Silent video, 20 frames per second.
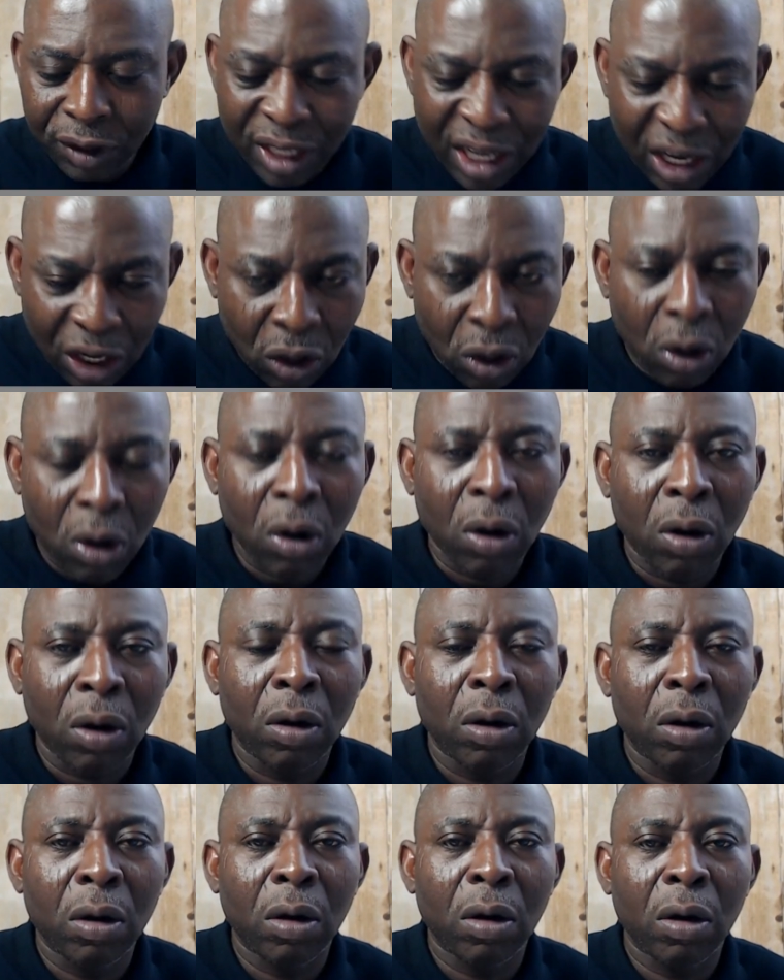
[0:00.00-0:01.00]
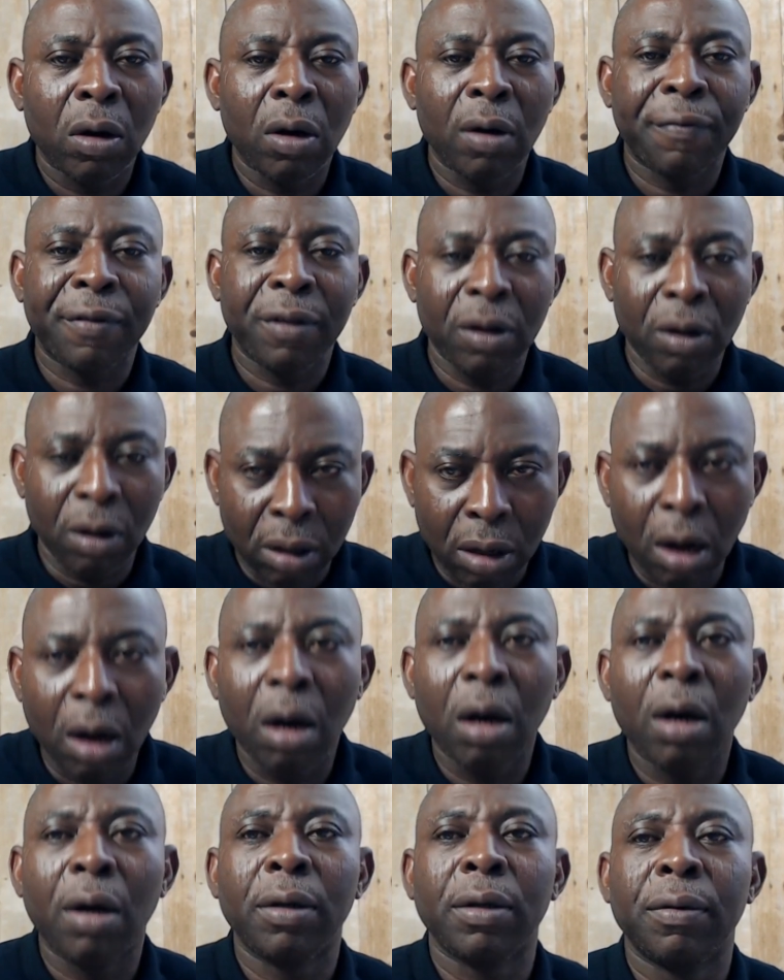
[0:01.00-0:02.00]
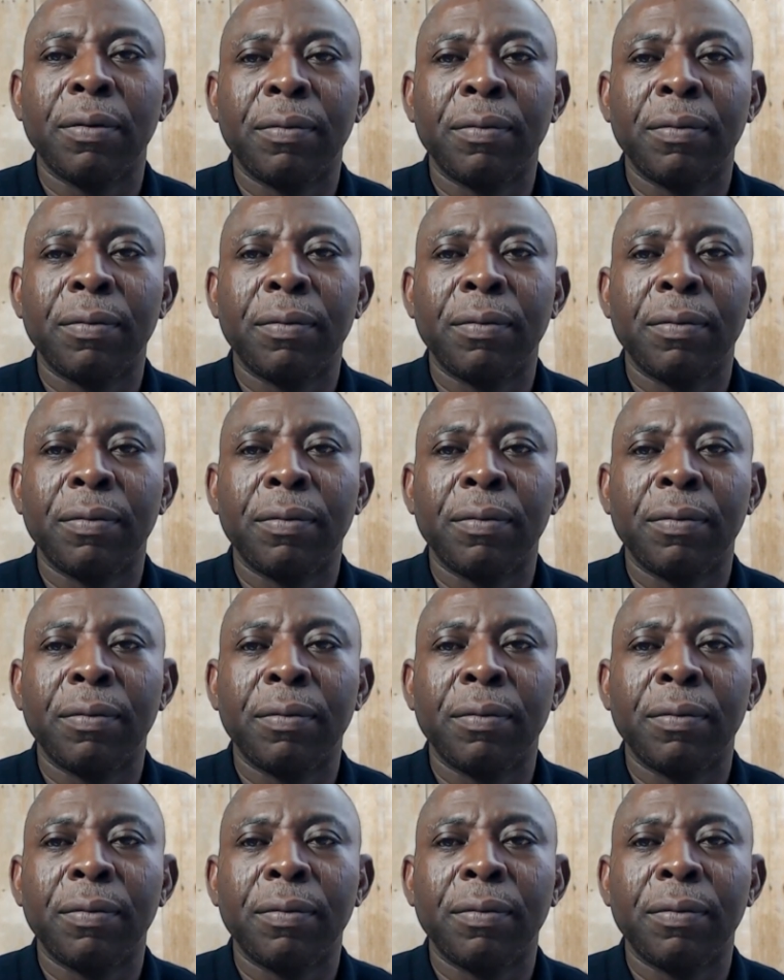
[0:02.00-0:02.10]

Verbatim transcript: the law of your God.